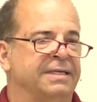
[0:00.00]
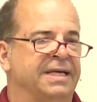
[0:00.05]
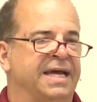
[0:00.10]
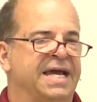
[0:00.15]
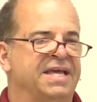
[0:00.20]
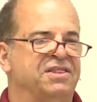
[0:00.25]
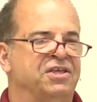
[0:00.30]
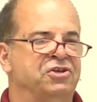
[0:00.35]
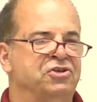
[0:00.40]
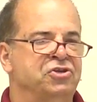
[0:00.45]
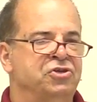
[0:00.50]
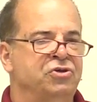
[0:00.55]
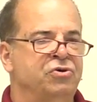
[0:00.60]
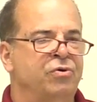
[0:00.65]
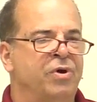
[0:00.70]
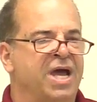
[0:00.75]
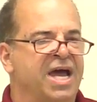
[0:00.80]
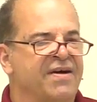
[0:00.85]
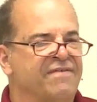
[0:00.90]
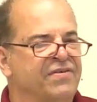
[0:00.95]
And the
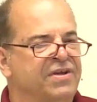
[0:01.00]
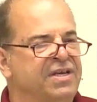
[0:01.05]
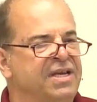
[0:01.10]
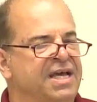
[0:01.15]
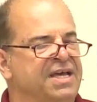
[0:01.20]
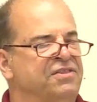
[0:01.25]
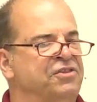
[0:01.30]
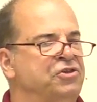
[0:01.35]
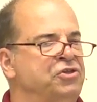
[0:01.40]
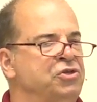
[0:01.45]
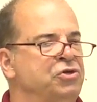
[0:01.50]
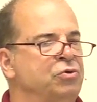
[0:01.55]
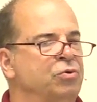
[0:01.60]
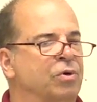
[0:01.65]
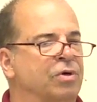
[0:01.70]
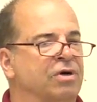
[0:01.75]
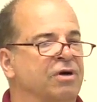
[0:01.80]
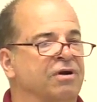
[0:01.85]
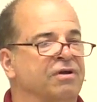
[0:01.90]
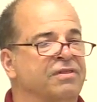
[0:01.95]
new heaven and the
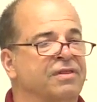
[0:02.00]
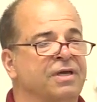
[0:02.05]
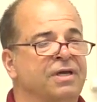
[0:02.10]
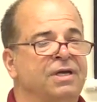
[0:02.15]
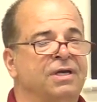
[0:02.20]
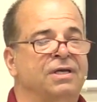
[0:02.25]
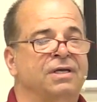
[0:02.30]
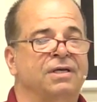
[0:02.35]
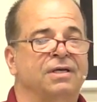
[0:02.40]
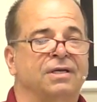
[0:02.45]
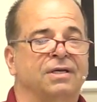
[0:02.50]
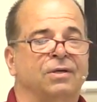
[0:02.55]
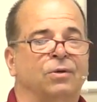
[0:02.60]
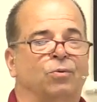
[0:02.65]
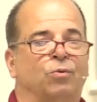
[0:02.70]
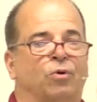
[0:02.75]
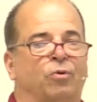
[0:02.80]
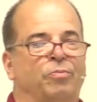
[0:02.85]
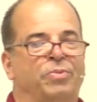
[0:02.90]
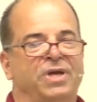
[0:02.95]
new earth
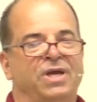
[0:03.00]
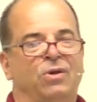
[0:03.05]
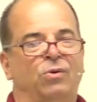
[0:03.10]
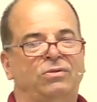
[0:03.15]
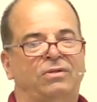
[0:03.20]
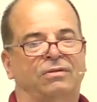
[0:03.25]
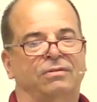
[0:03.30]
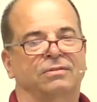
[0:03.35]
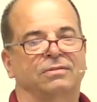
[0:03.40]
will be